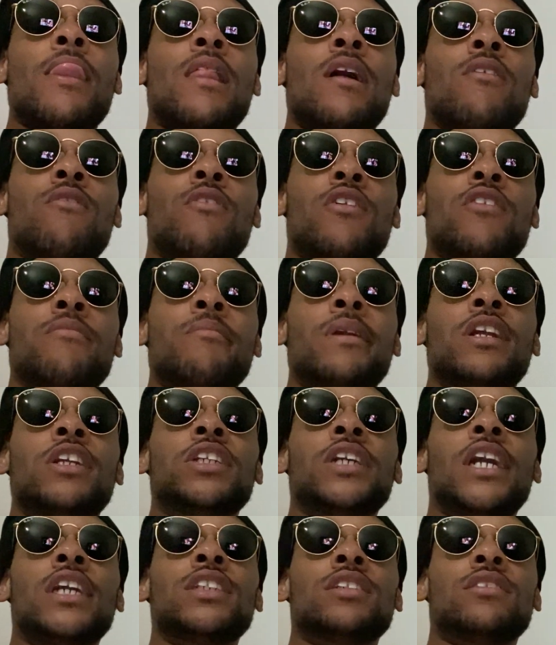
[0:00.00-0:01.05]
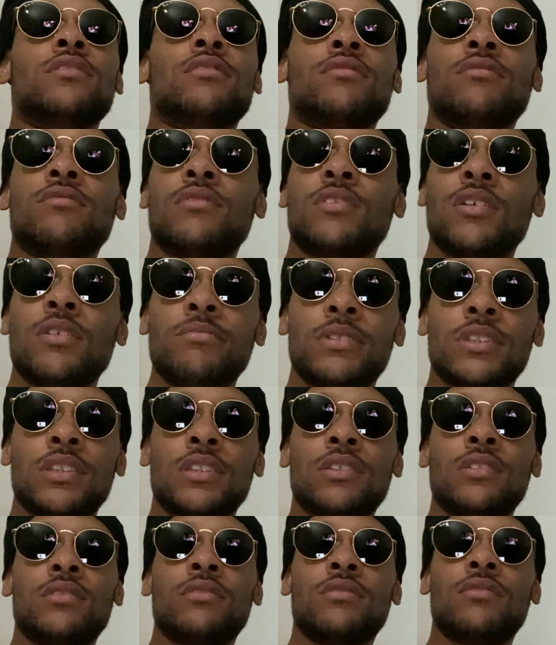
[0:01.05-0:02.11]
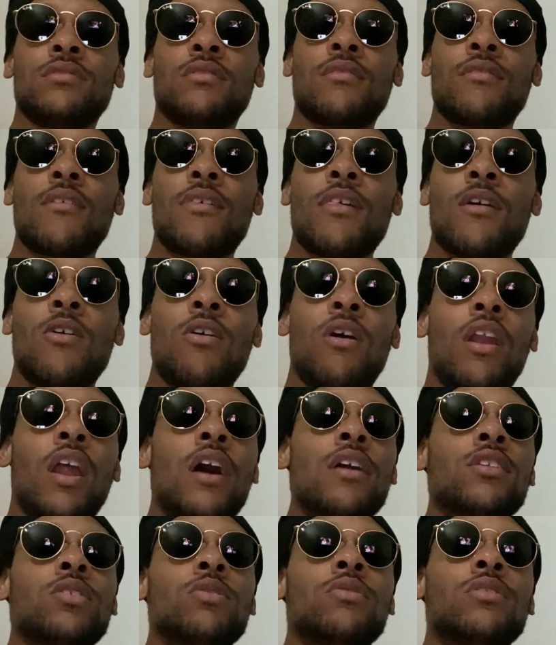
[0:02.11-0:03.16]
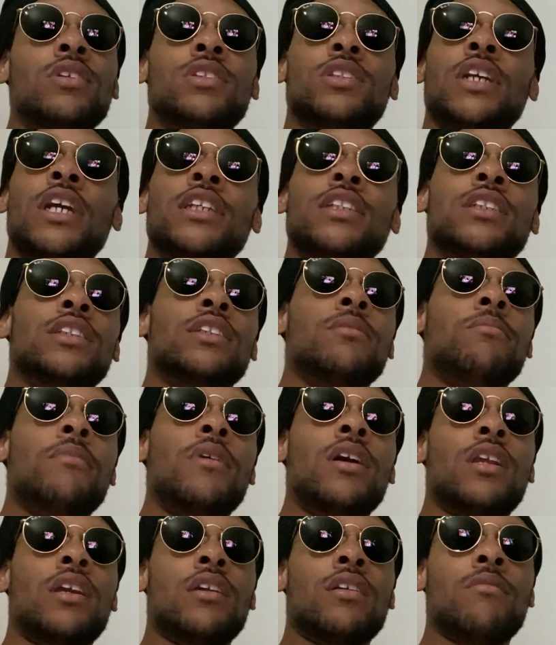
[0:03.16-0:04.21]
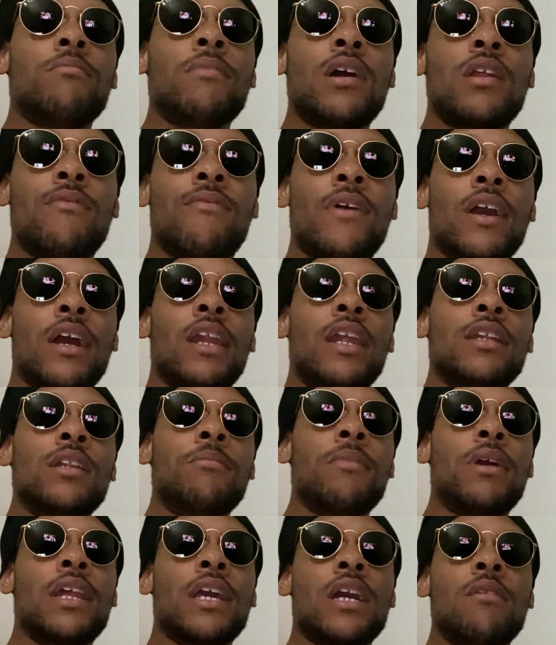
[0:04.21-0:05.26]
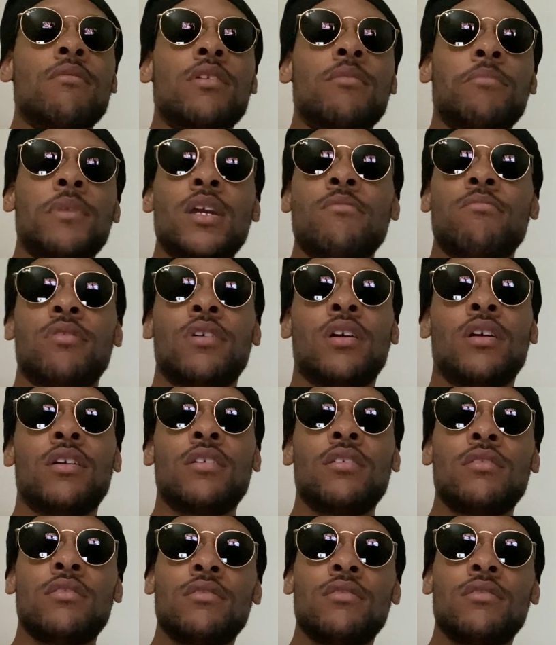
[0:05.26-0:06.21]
worth me chasing. You know what I'm saying? All I'm doing is chasing some money. Matter of fact, I let the money come to me, bro.